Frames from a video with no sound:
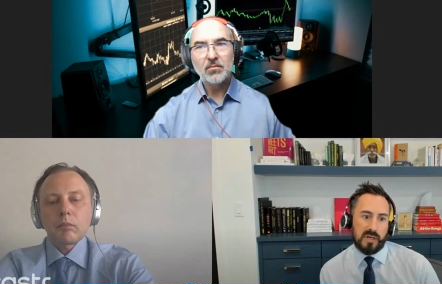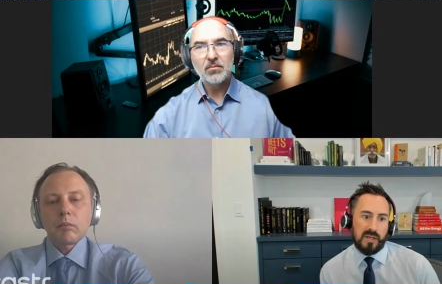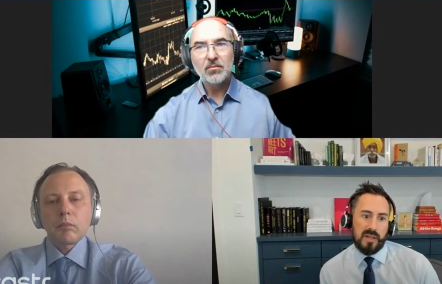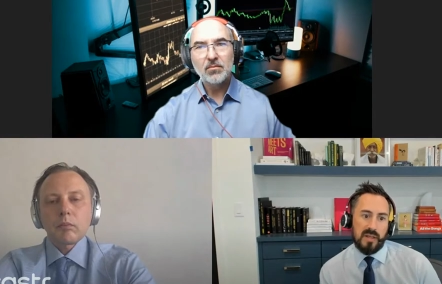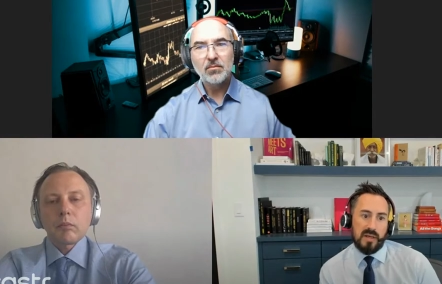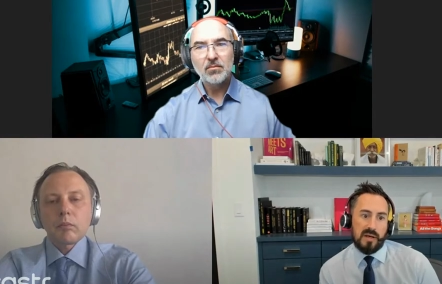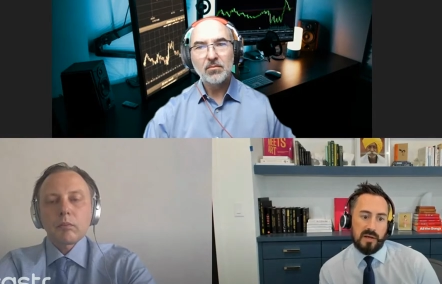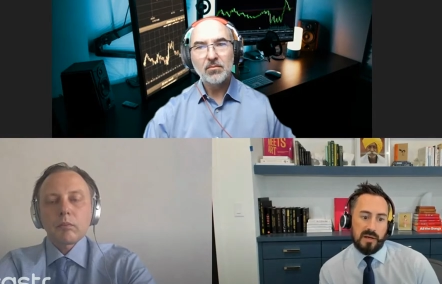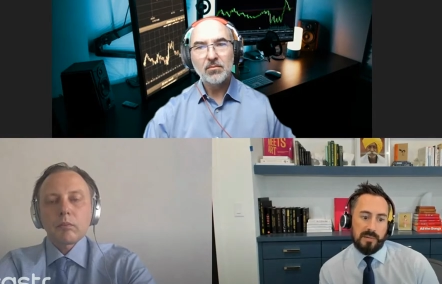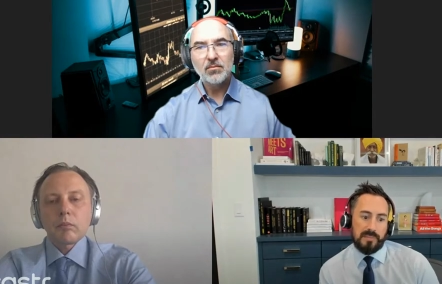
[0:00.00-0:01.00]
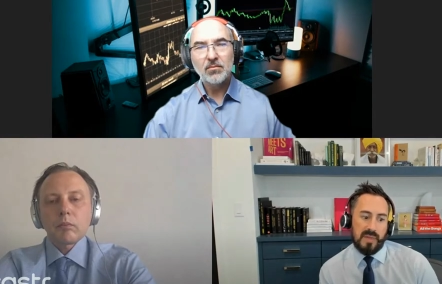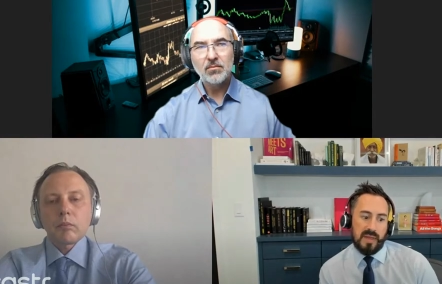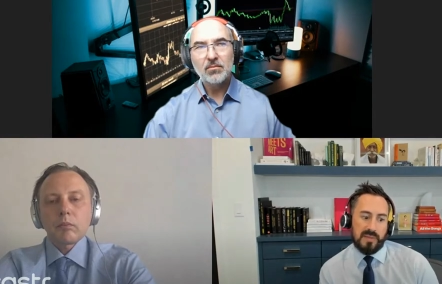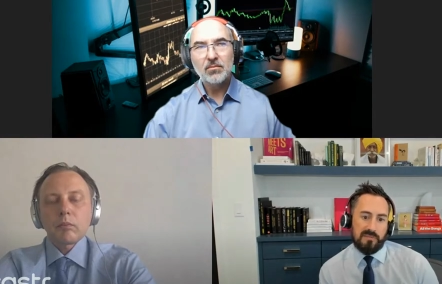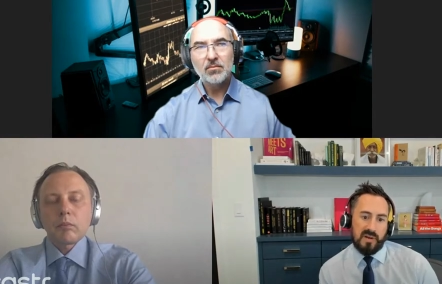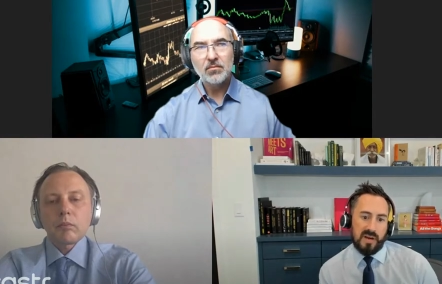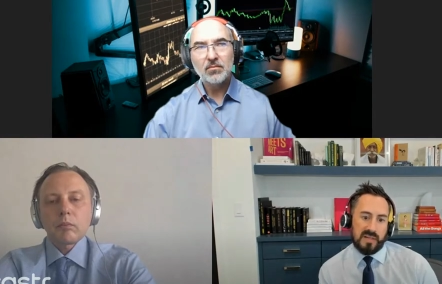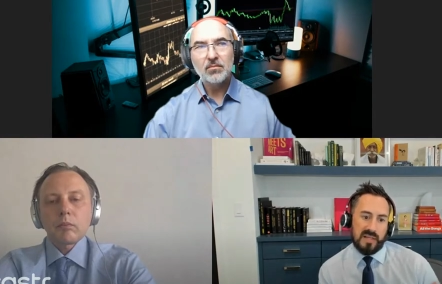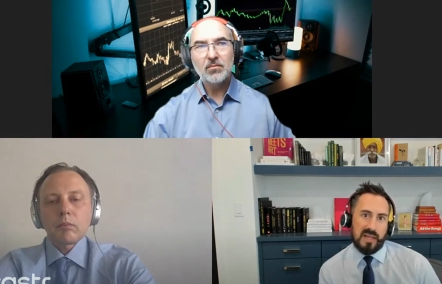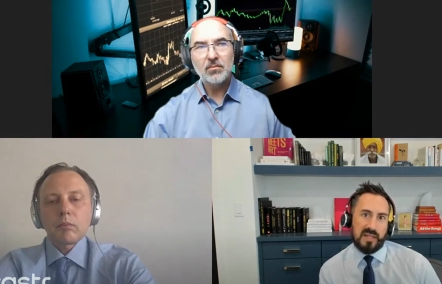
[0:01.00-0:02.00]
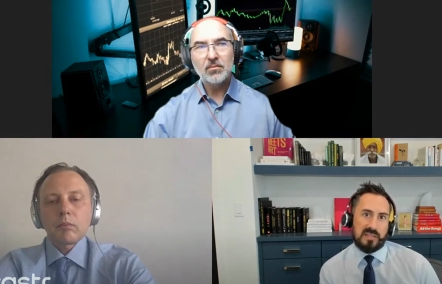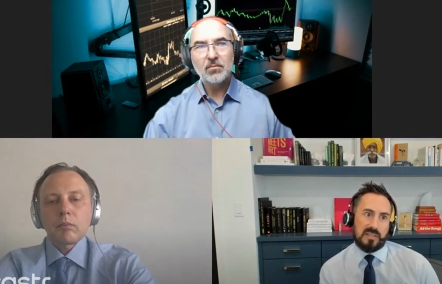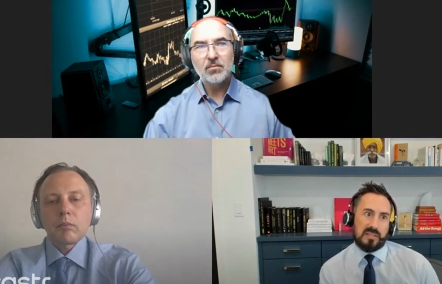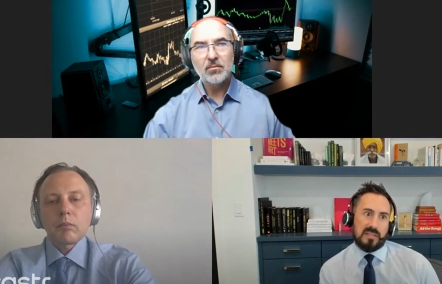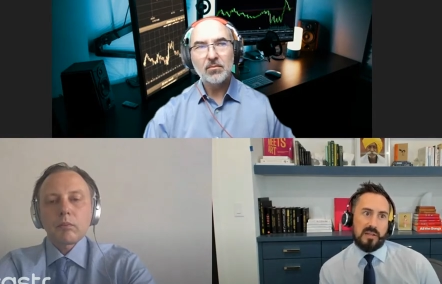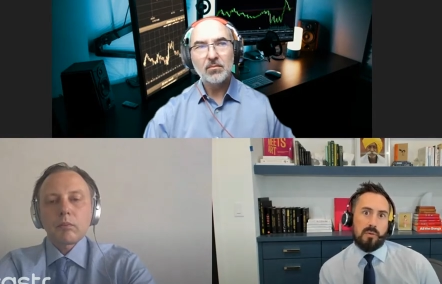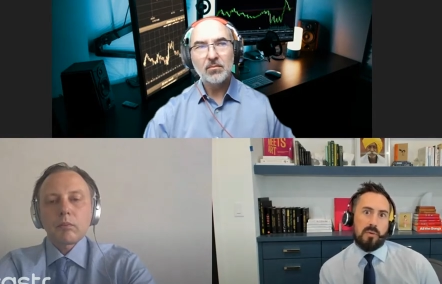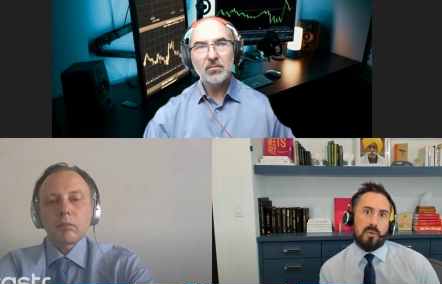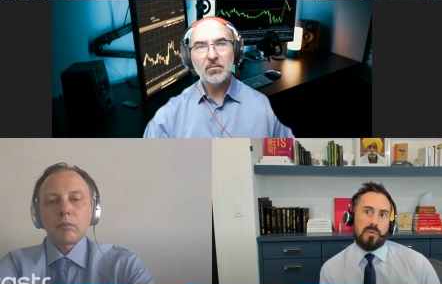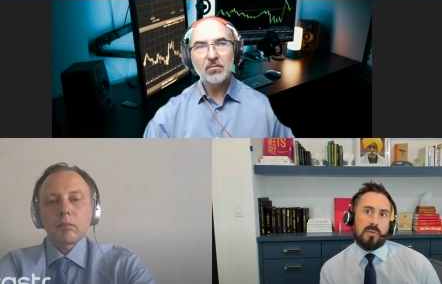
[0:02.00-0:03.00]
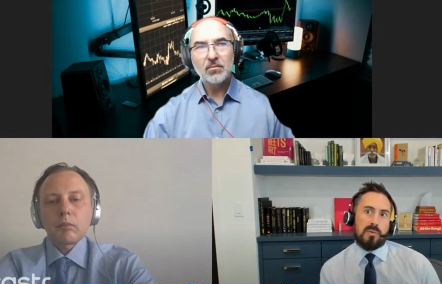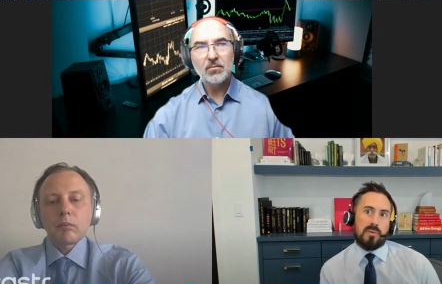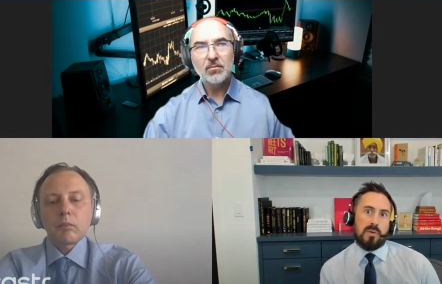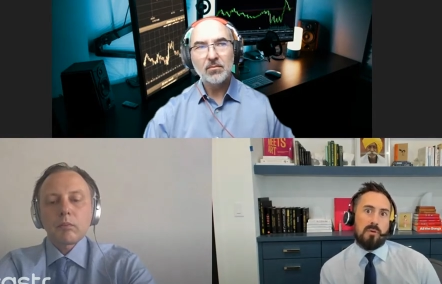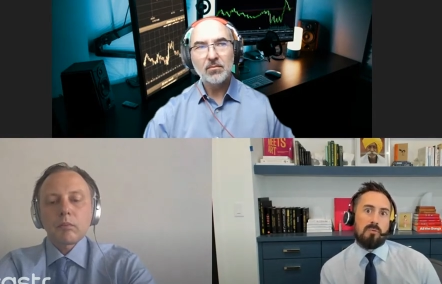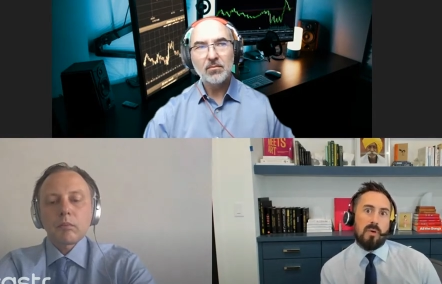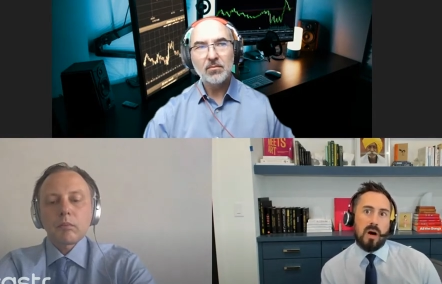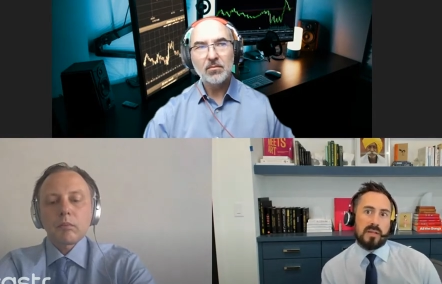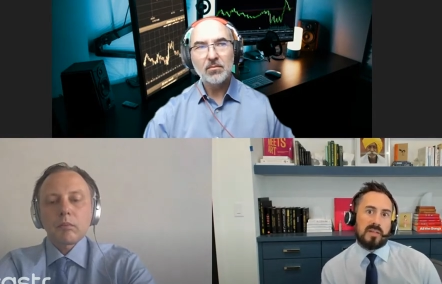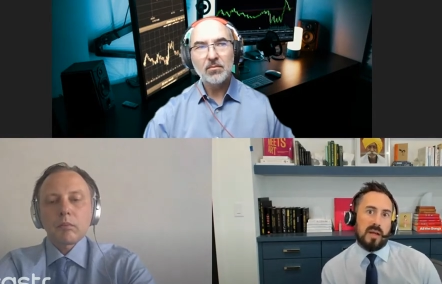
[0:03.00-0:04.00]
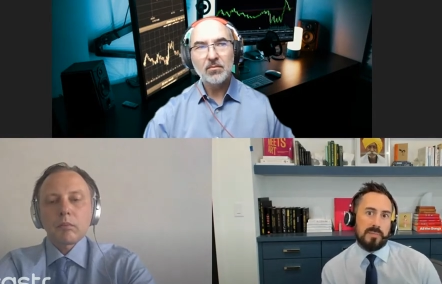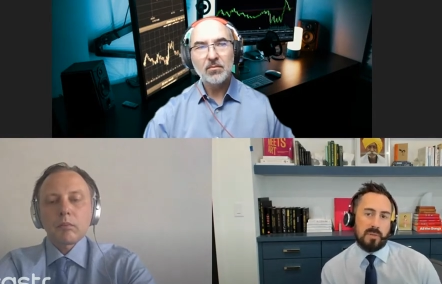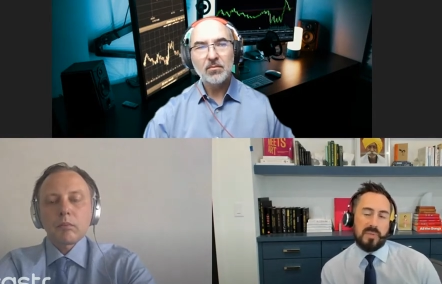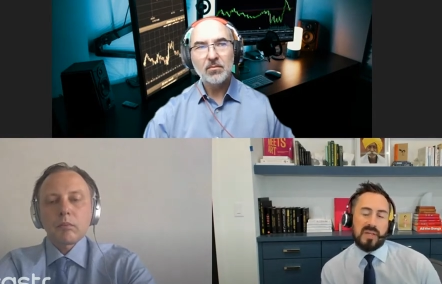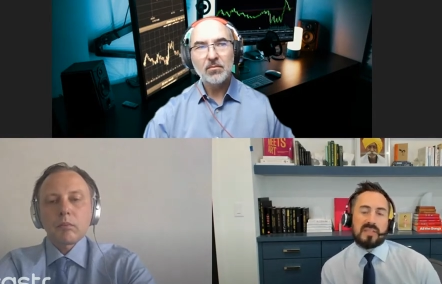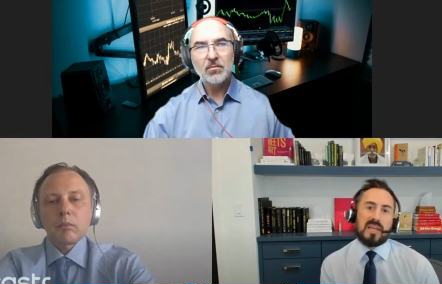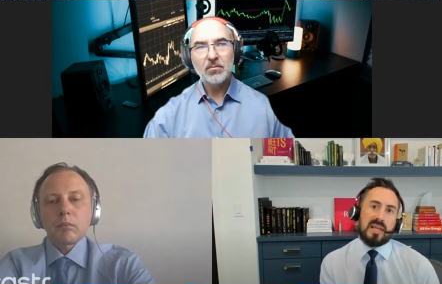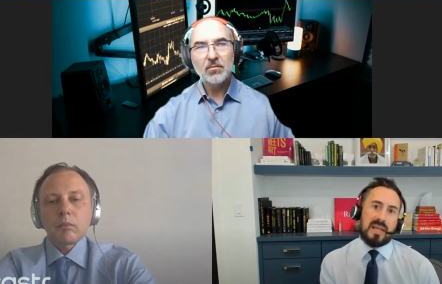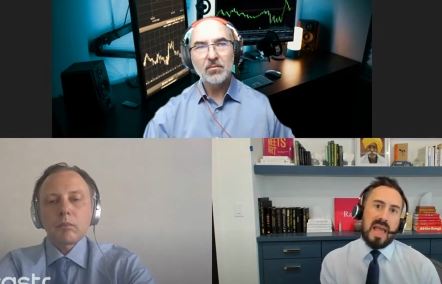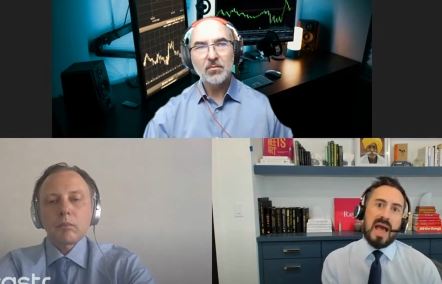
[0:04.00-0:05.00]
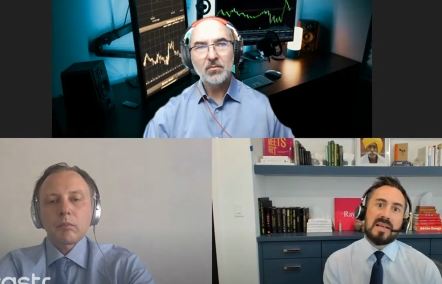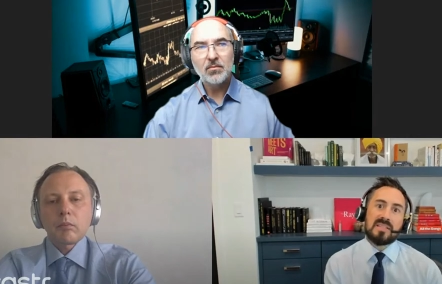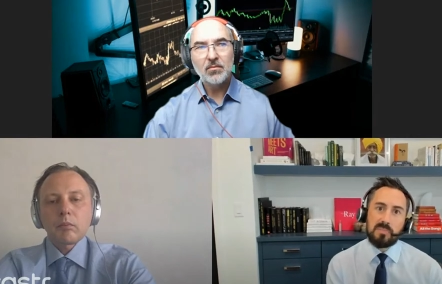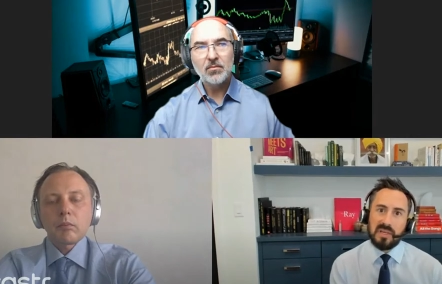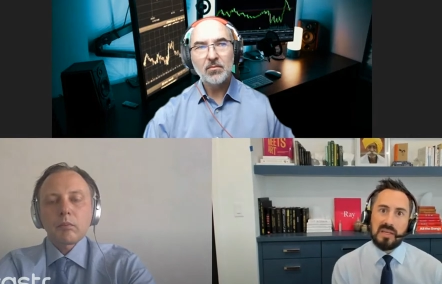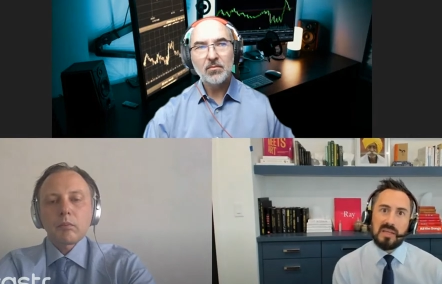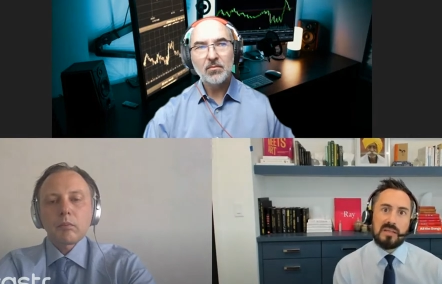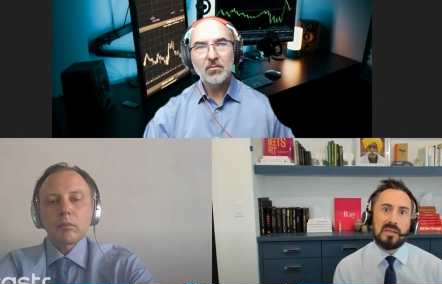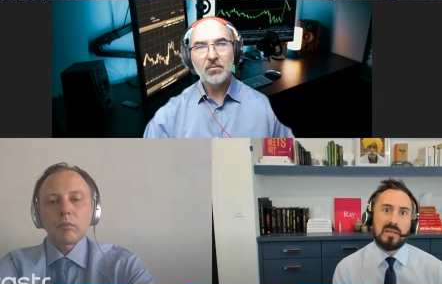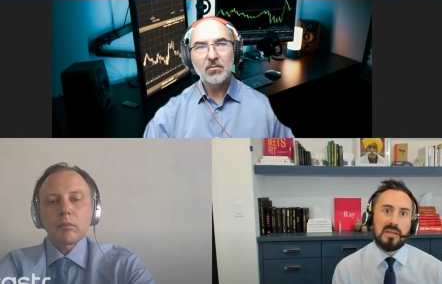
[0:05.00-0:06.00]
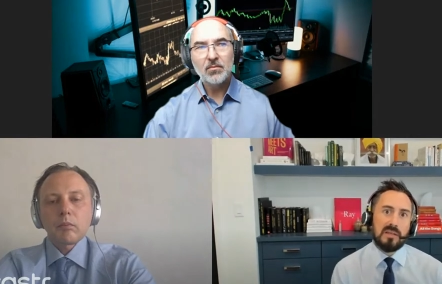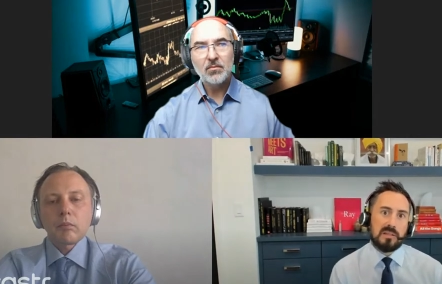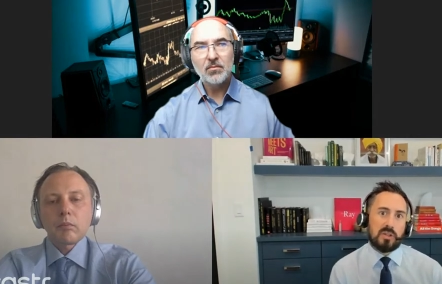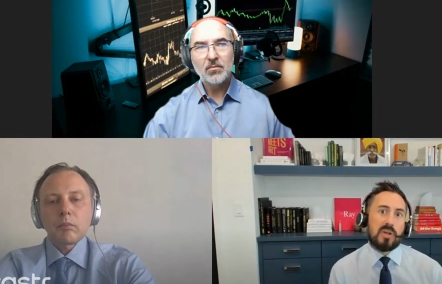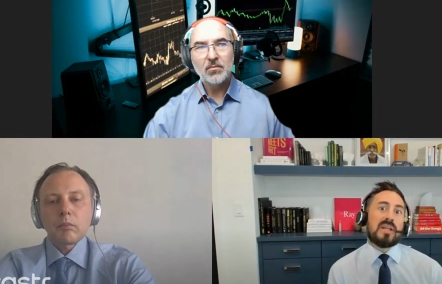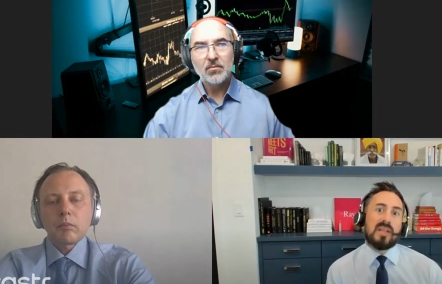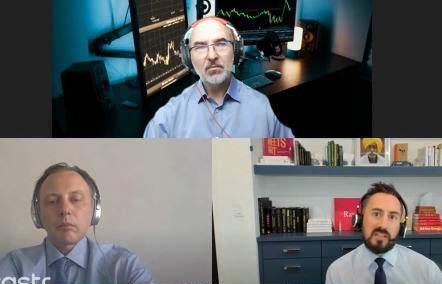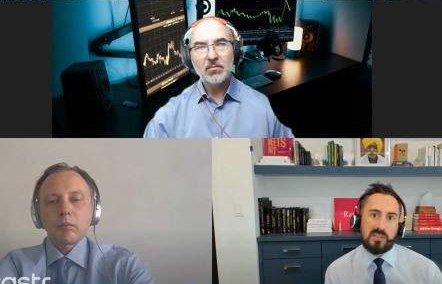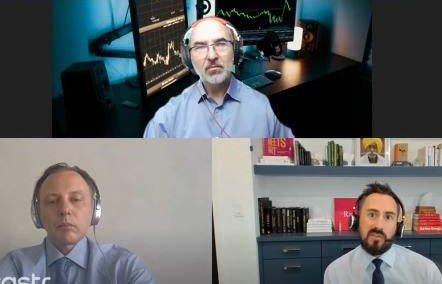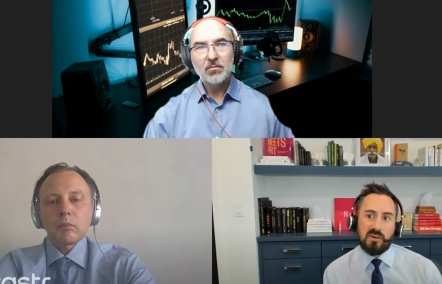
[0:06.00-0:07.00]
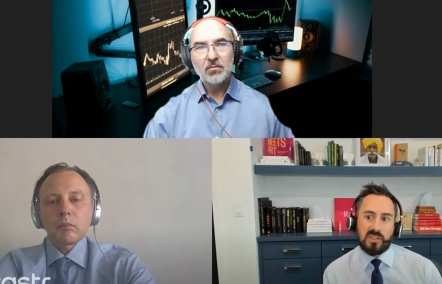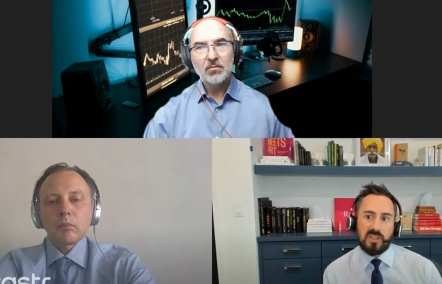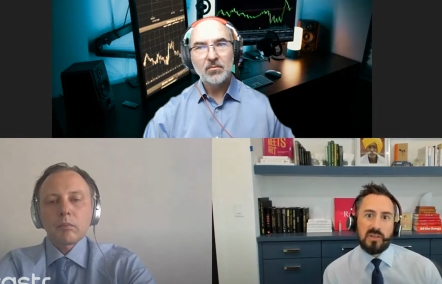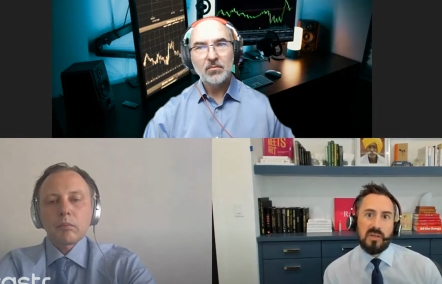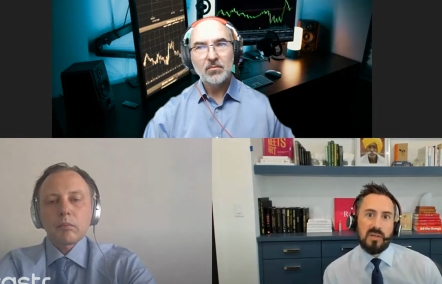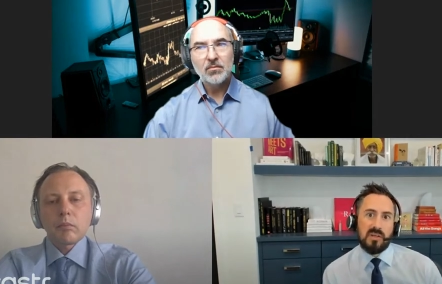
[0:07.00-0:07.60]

Speaker 1: it um, and they find that you know a lot of times their biggest headache has been the trading desk function.